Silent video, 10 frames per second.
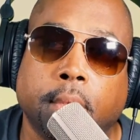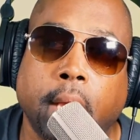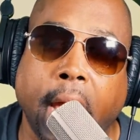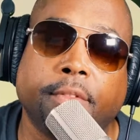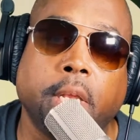
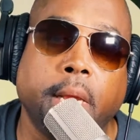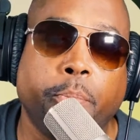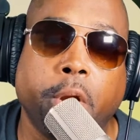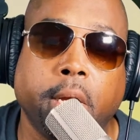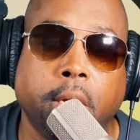after they
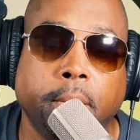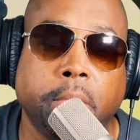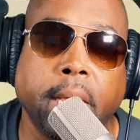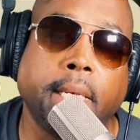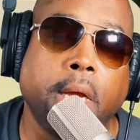break
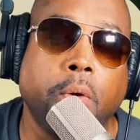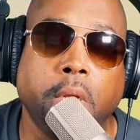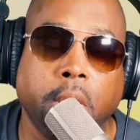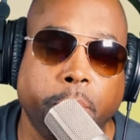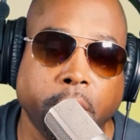up that they don't
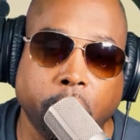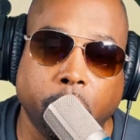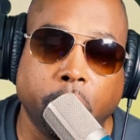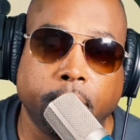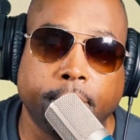need to be
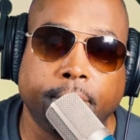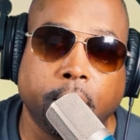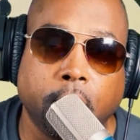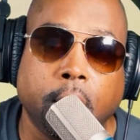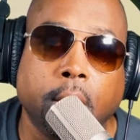doing.
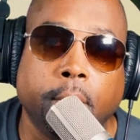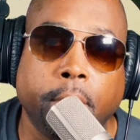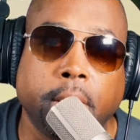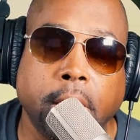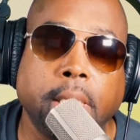
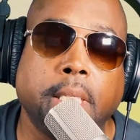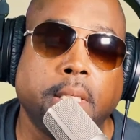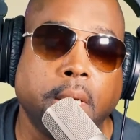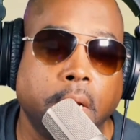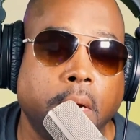But this
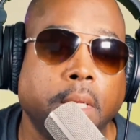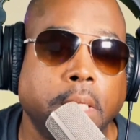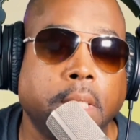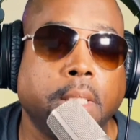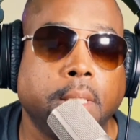
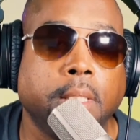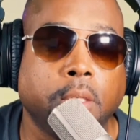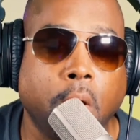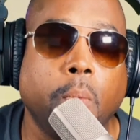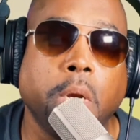is
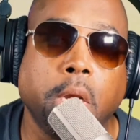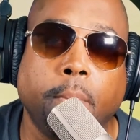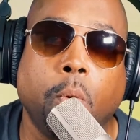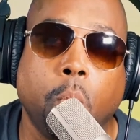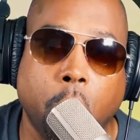starting with
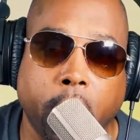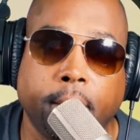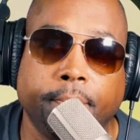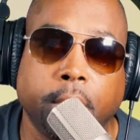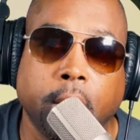number
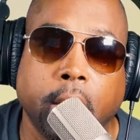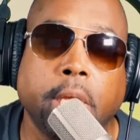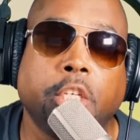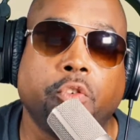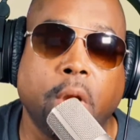one,
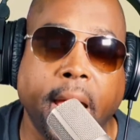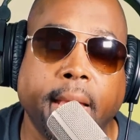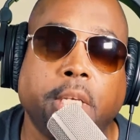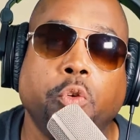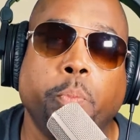is
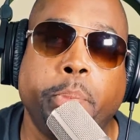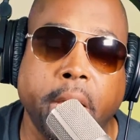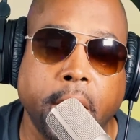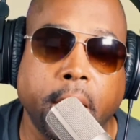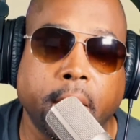trying to
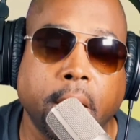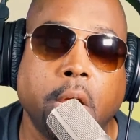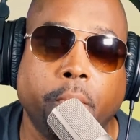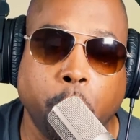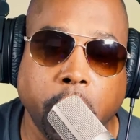beg
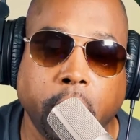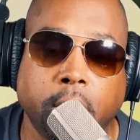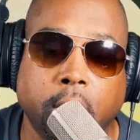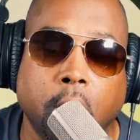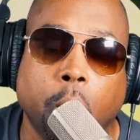and
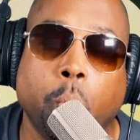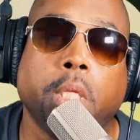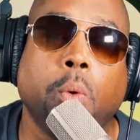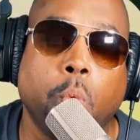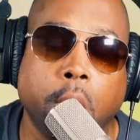reason
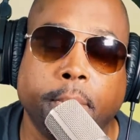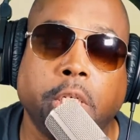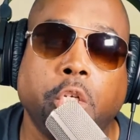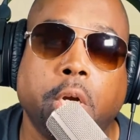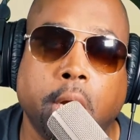with the
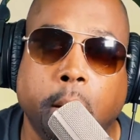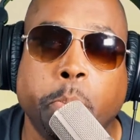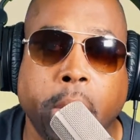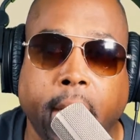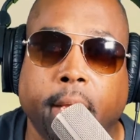woman to
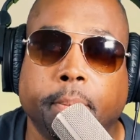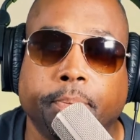come back.